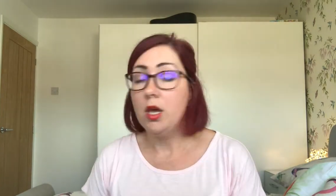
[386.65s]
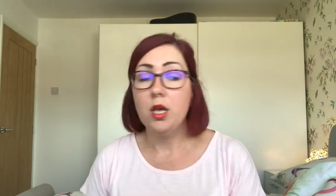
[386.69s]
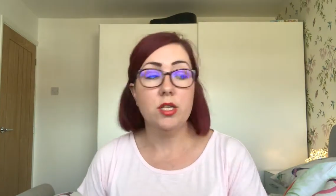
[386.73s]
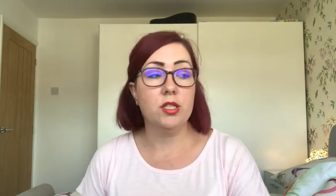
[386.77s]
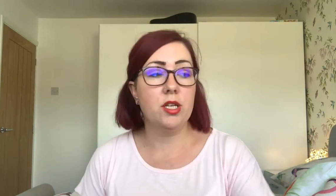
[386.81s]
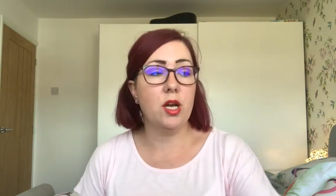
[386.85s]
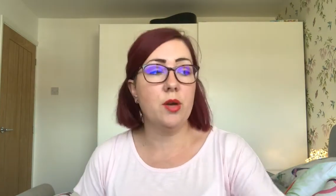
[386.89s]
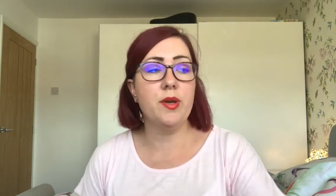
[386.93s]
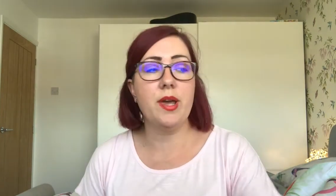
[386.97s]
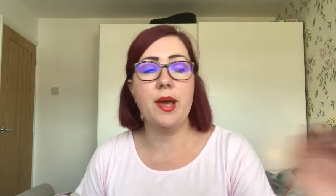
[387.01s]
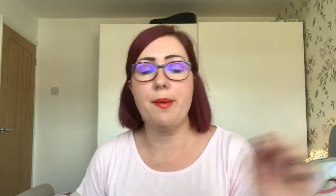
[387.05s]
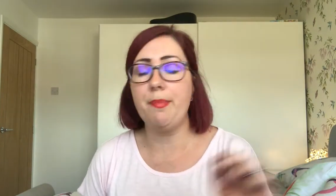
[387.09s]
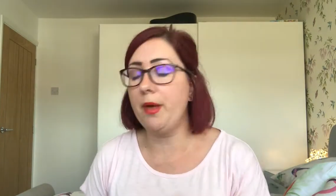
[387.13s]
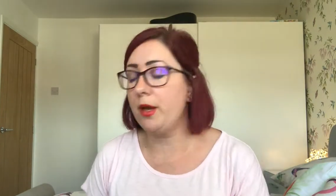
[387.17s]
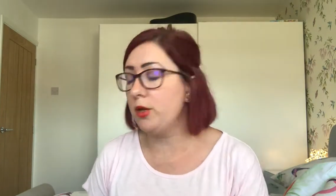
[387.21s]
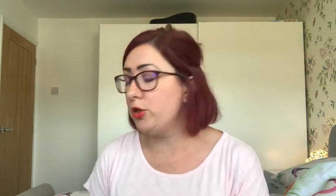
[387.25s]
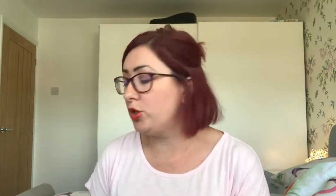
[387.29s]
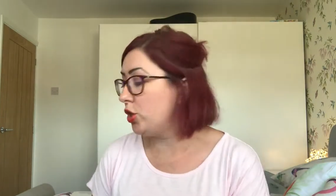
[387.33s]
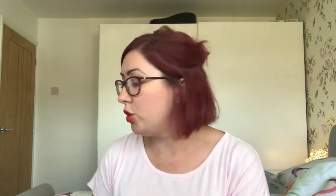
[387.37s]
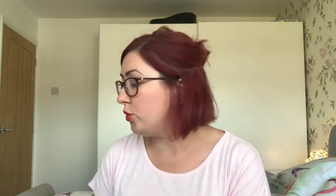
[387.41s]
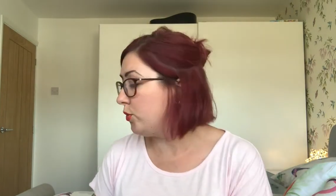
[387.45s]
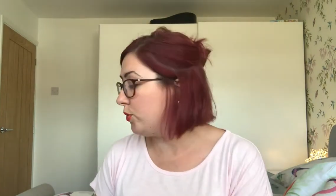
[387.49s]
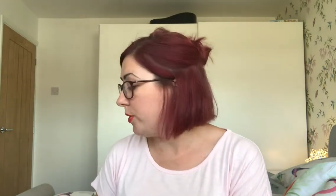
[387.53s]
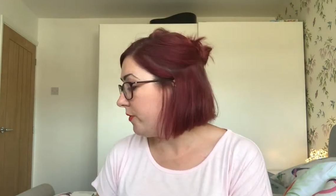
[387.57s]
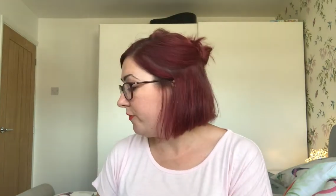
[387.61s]
So, yeah, those
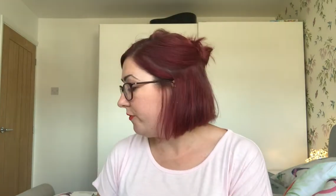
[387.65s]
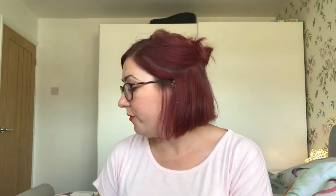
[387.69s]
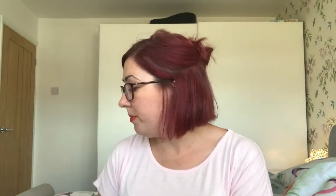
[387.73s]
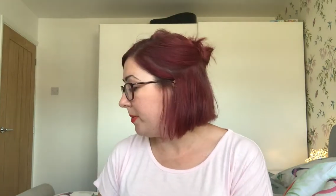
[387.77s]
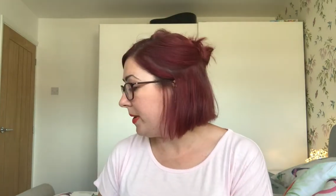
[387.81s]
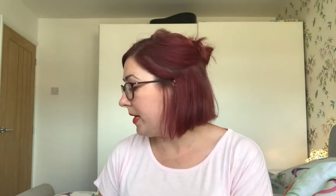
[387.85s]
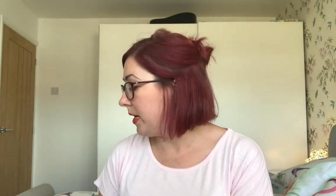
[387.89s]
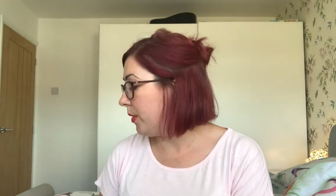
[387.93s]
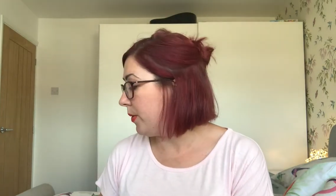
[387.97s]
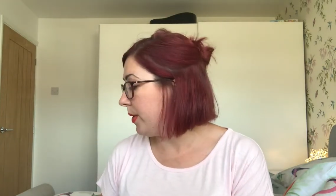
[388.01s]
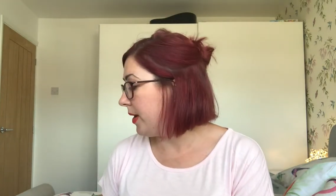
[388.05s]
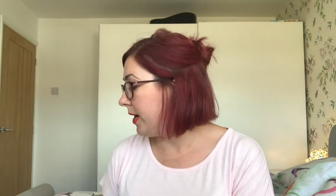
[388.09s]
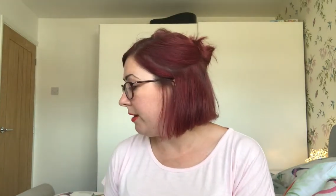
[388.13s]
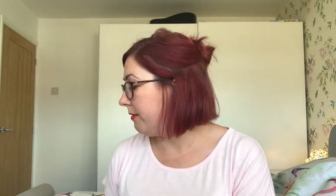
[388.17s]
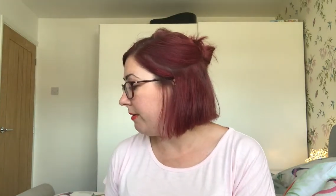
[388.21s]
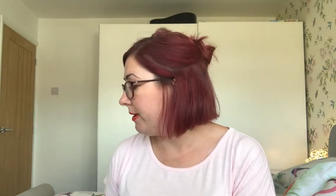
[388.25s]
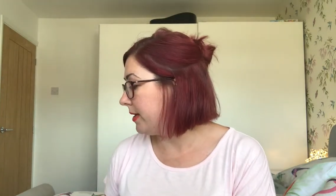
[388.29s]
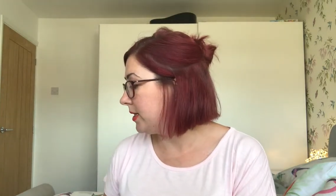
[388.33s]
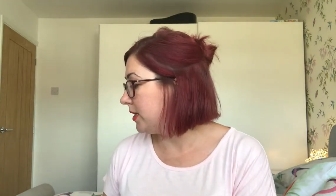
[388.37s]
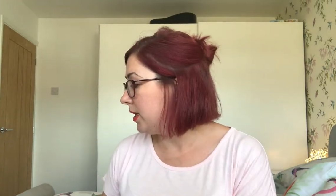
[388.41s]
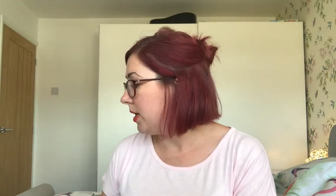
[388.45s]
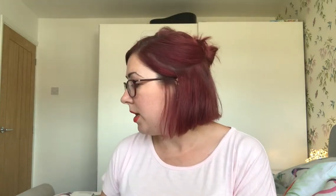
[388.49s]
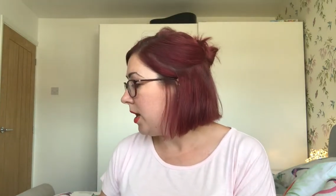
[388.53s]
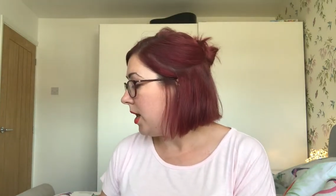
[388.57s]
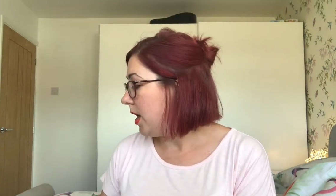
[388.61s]
two flamingo
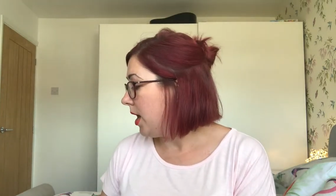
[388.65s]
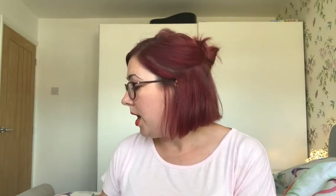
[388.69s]
earrings.